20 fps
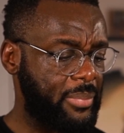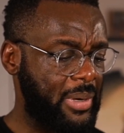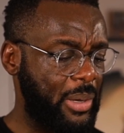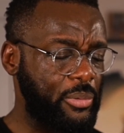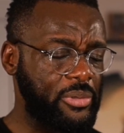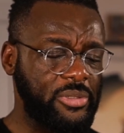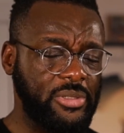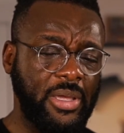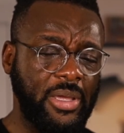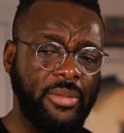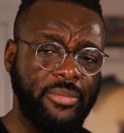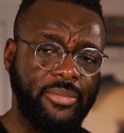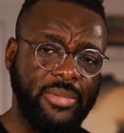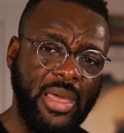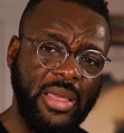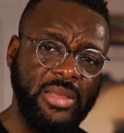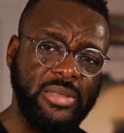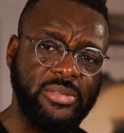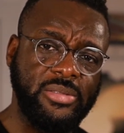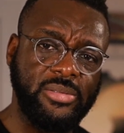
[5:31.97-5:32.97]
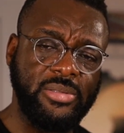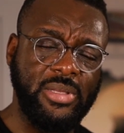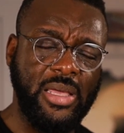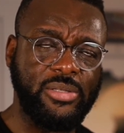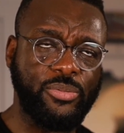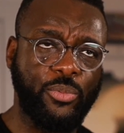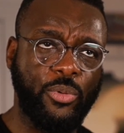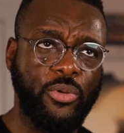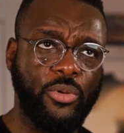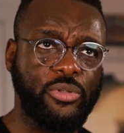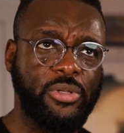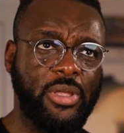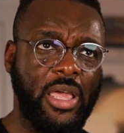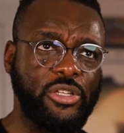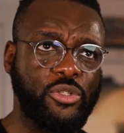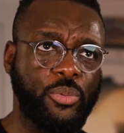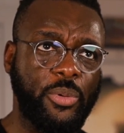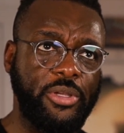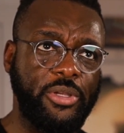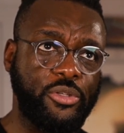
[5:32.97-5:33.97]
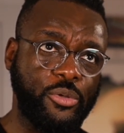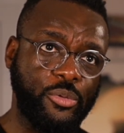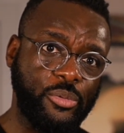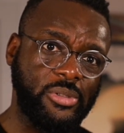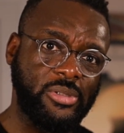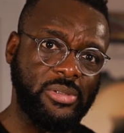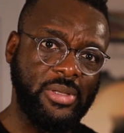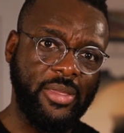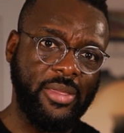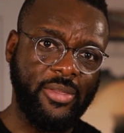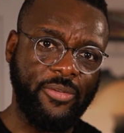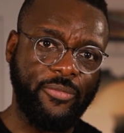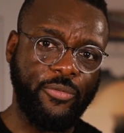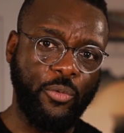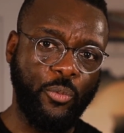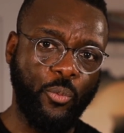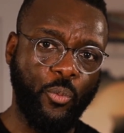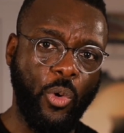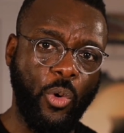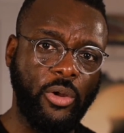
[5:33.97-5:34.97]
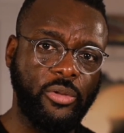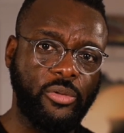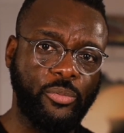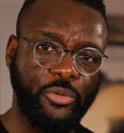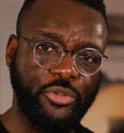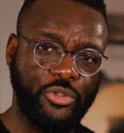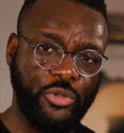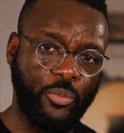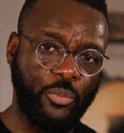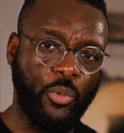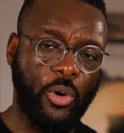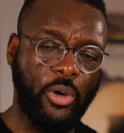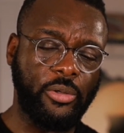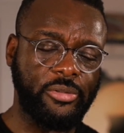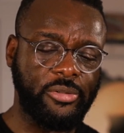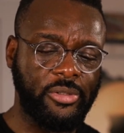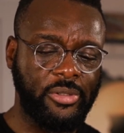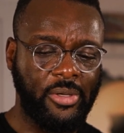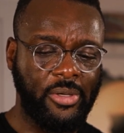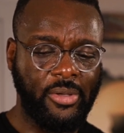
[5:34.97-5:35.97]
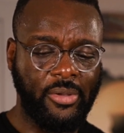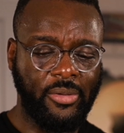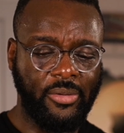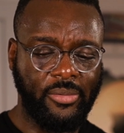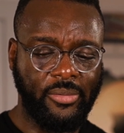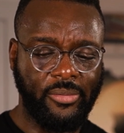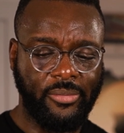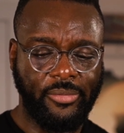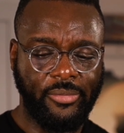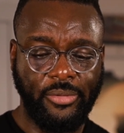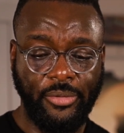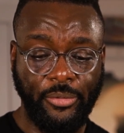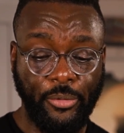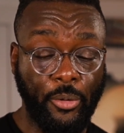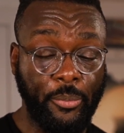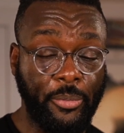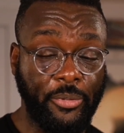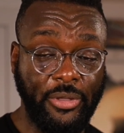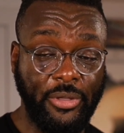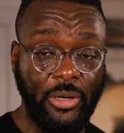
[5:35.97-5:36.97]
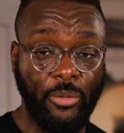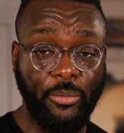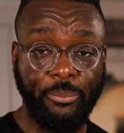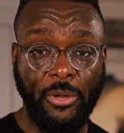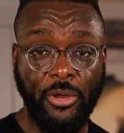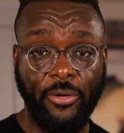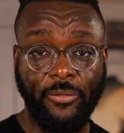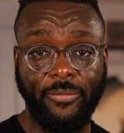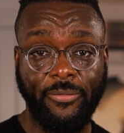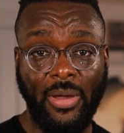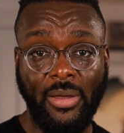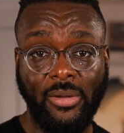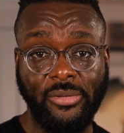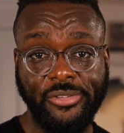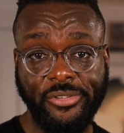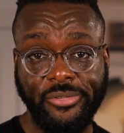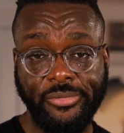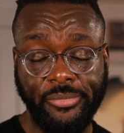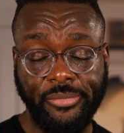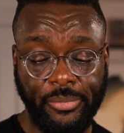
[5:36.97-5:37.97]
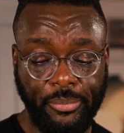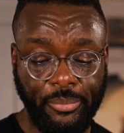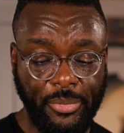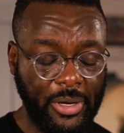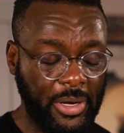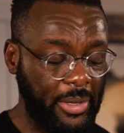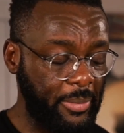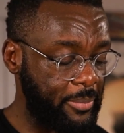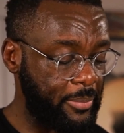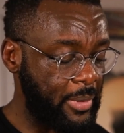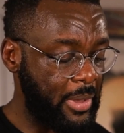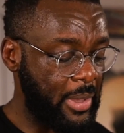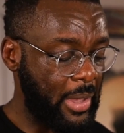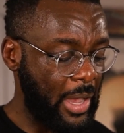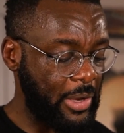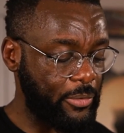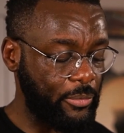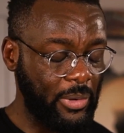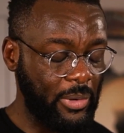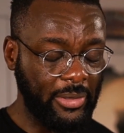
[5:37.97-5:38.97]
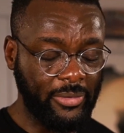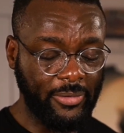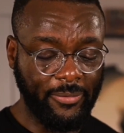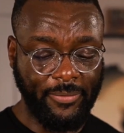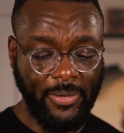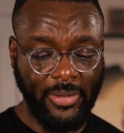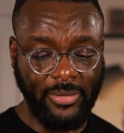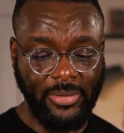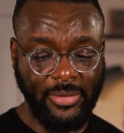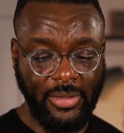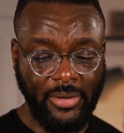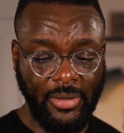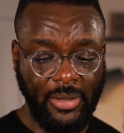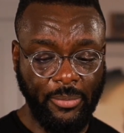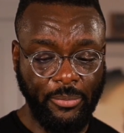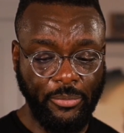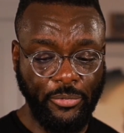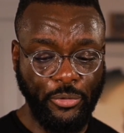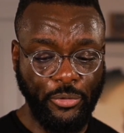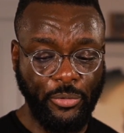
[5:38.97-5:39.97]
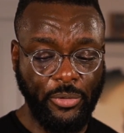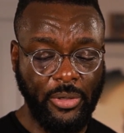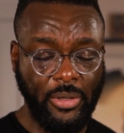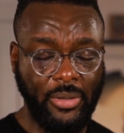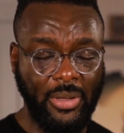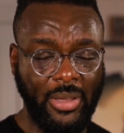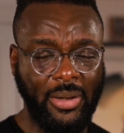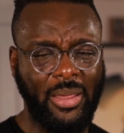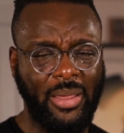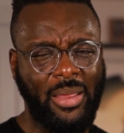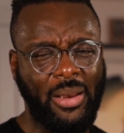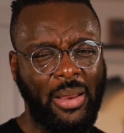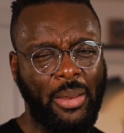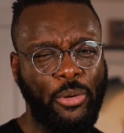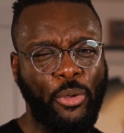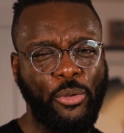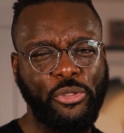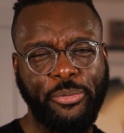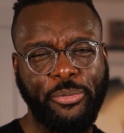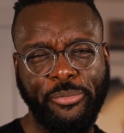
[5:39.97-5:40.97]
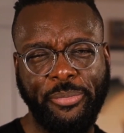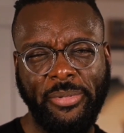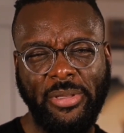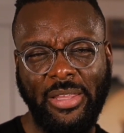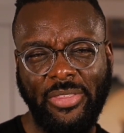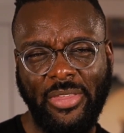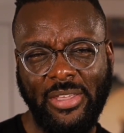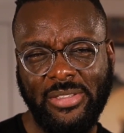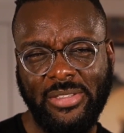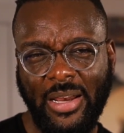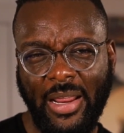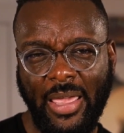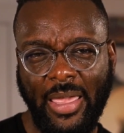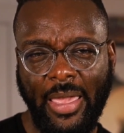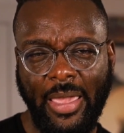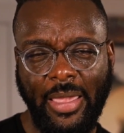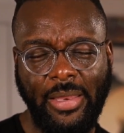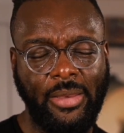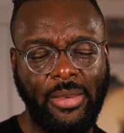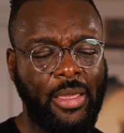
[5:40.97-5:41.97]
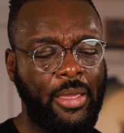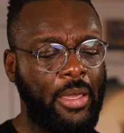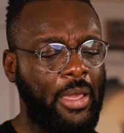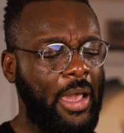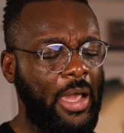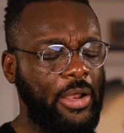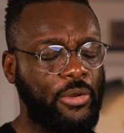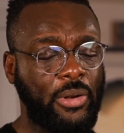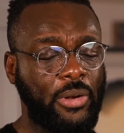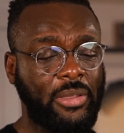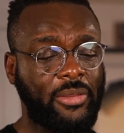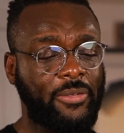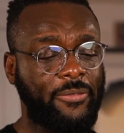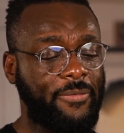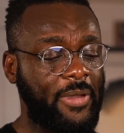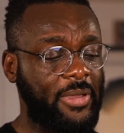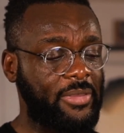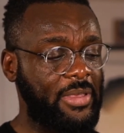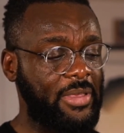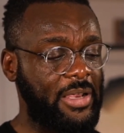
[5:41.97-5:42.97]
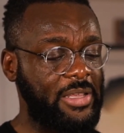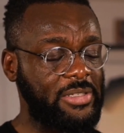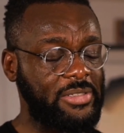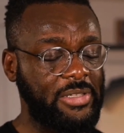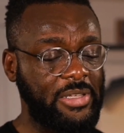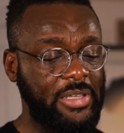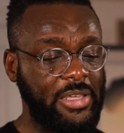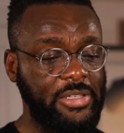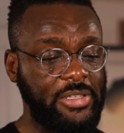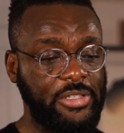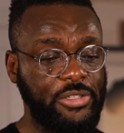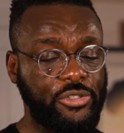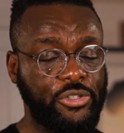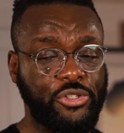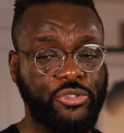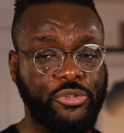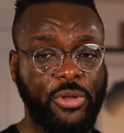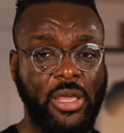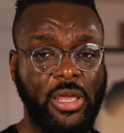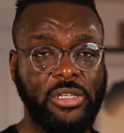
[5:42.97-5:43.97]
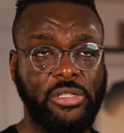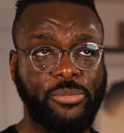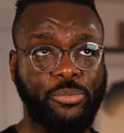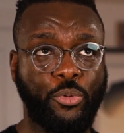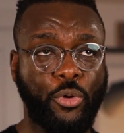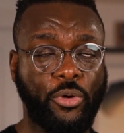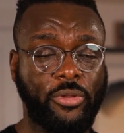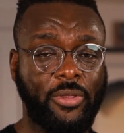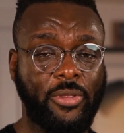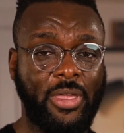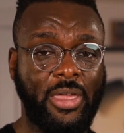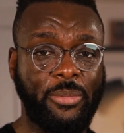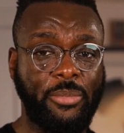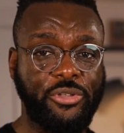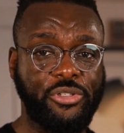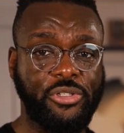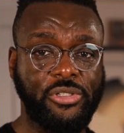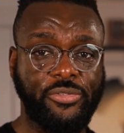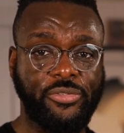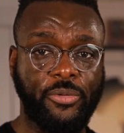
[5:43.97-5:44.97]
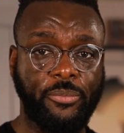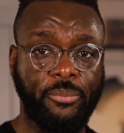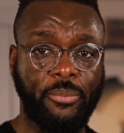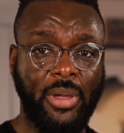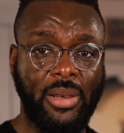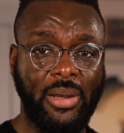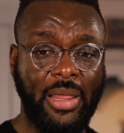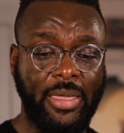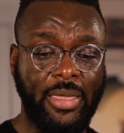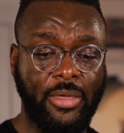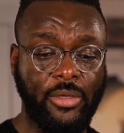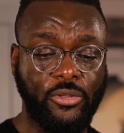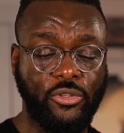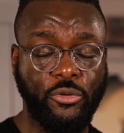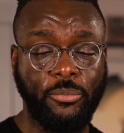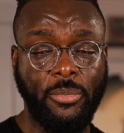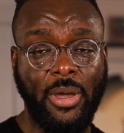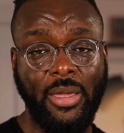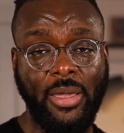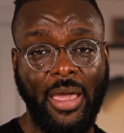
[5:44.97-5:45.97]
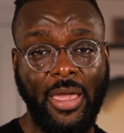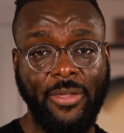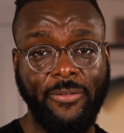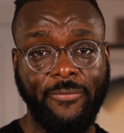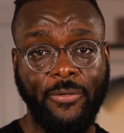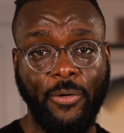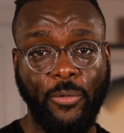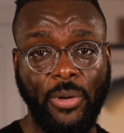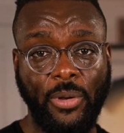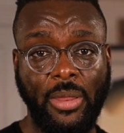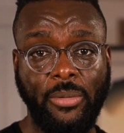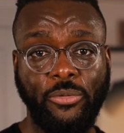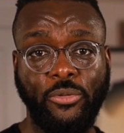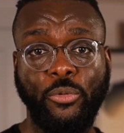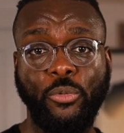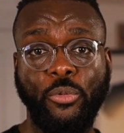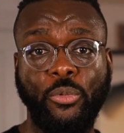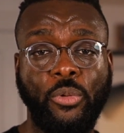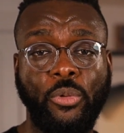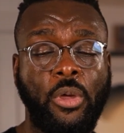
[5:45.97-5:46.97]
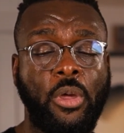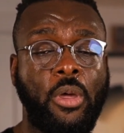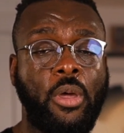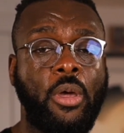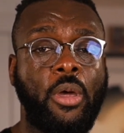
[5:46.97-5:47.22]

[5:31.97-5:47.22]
I would say that's one of those catch-22s. Like, if you want what you want, you're gonna be dealing with bigger files. But I do like the fact that you can, and I know it's supposed to be the things that I hate. I do like the fact that it's easy to transport the images from my Leica to my iPhone and do